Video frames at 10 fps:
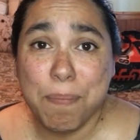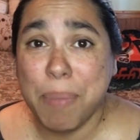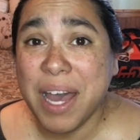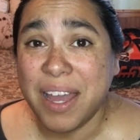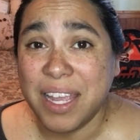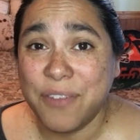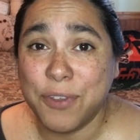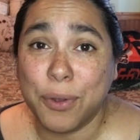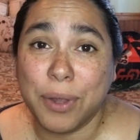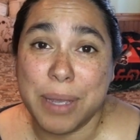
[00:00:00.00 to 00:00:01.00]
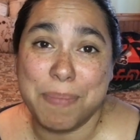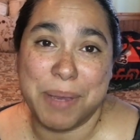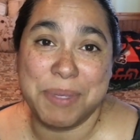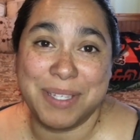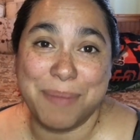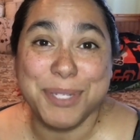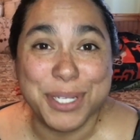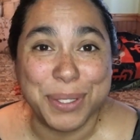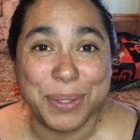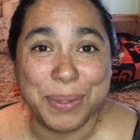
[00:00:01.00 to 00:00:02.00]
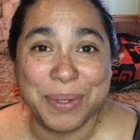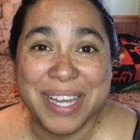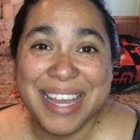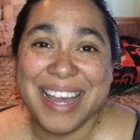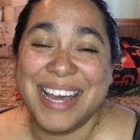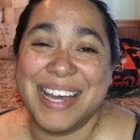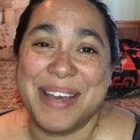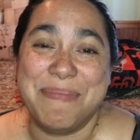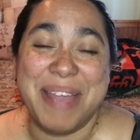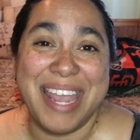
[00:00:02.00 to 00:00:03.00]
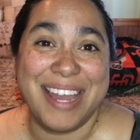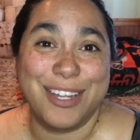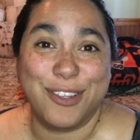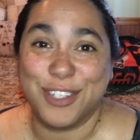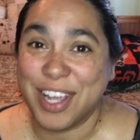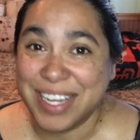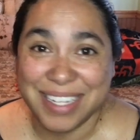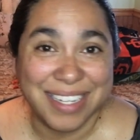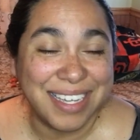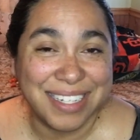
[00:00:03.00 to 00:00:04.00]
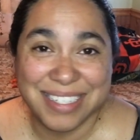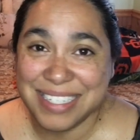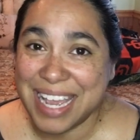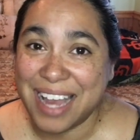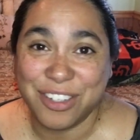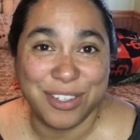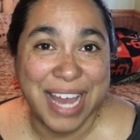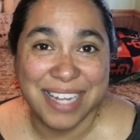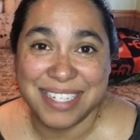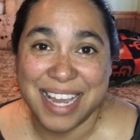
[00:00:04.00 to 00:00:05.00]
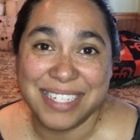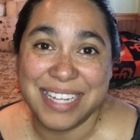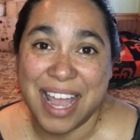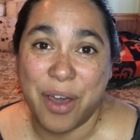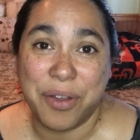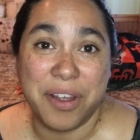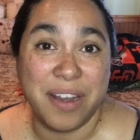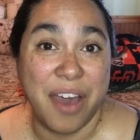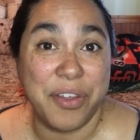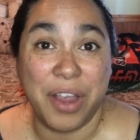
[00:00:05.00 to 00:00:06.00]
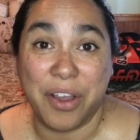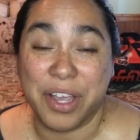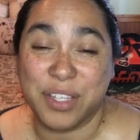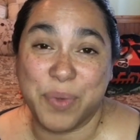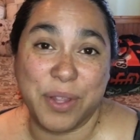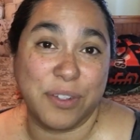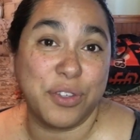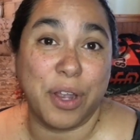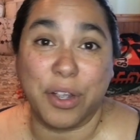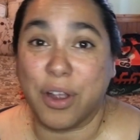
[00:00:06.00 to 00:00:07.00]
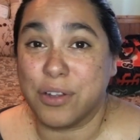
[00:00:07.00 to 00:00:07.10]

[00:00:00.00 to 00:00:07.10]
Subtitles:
But if you're in baby step 2 and you're trying to tackle that debt down in other areas, whether it's credit card or